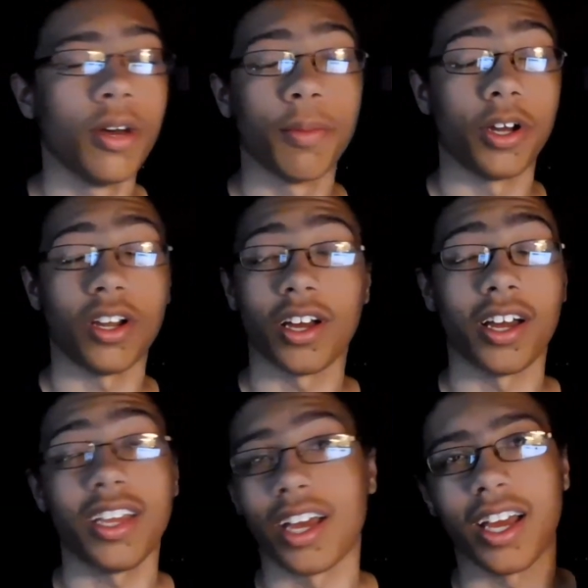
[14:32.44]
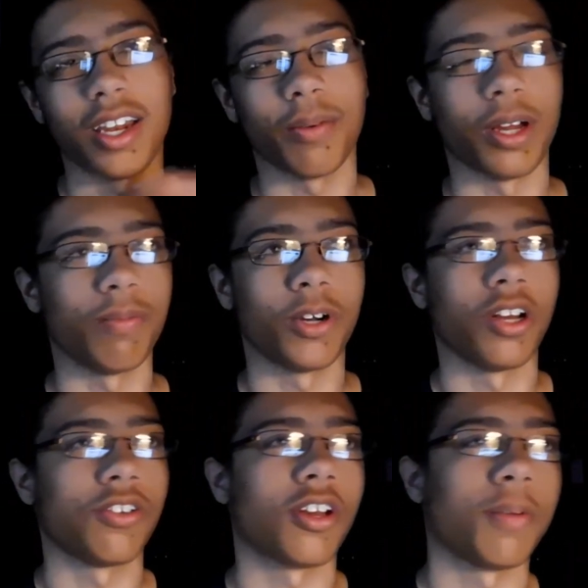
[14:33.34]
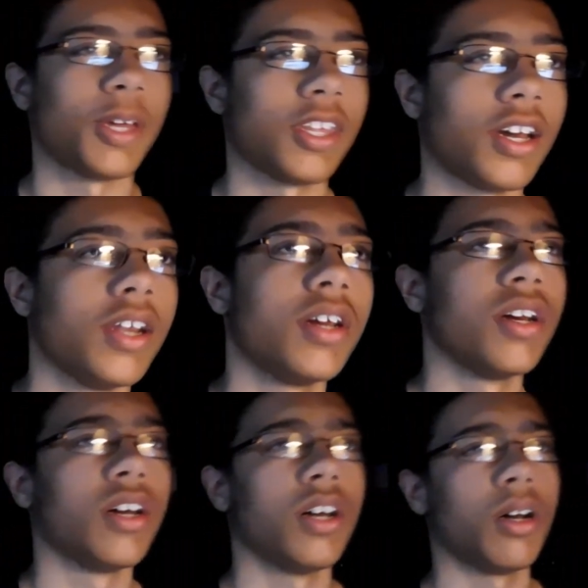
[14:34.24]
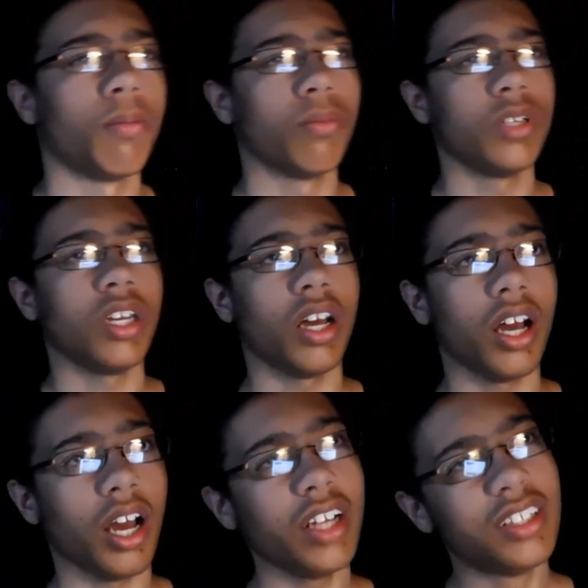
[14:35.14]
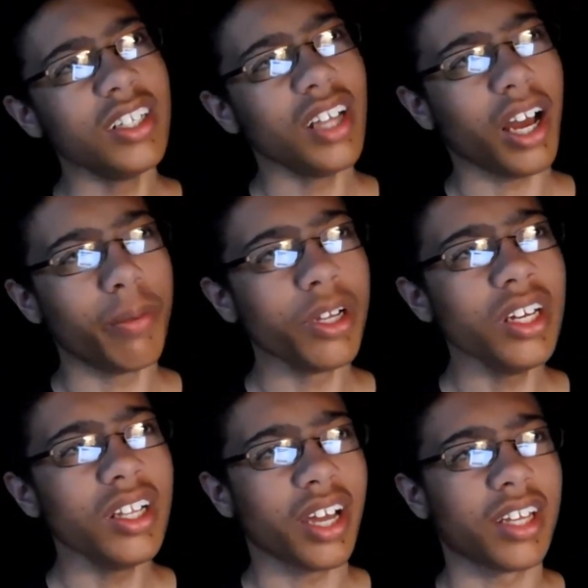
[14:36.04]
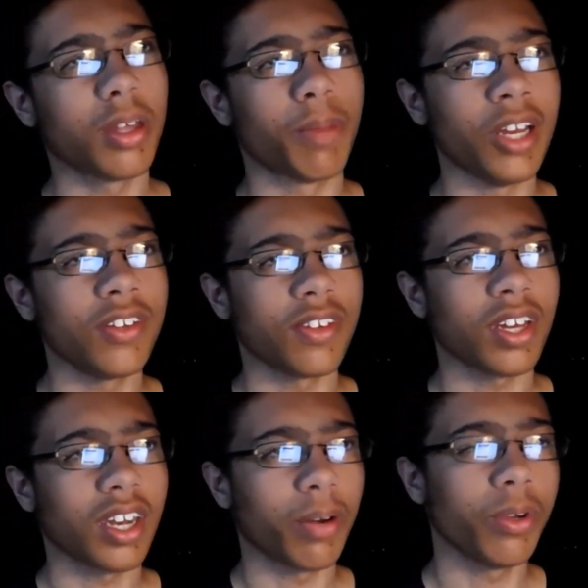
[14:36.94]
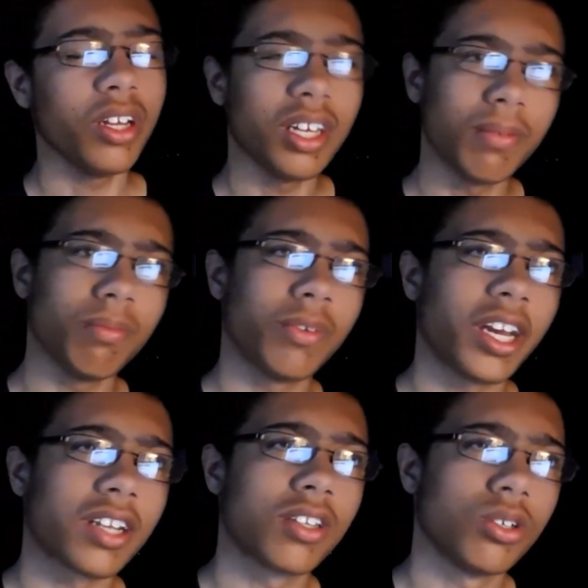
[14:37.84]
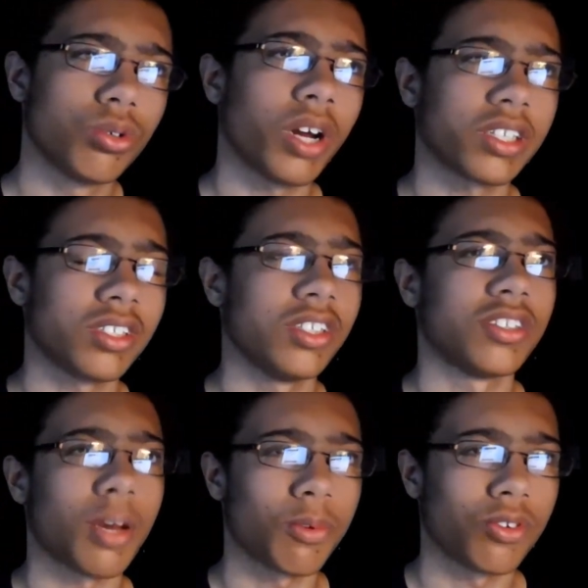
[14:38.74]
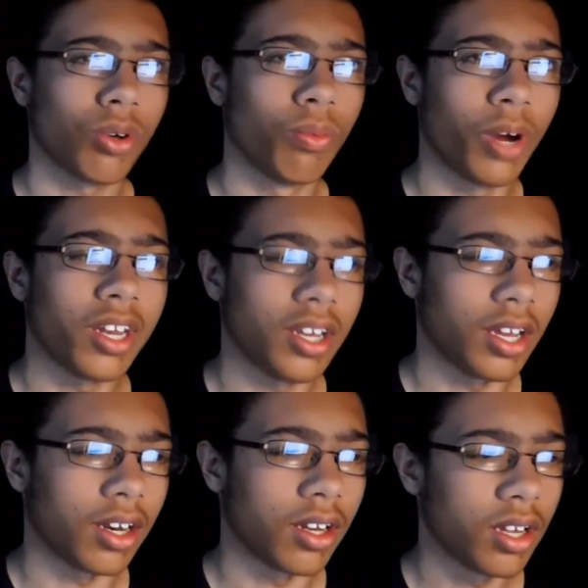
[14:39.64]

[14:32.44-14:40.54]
But uh, yeah, anyway, we're not talking about that. Um, but yeah, I, I did. I really liked the pacing, and I really liked the direction this episode went in.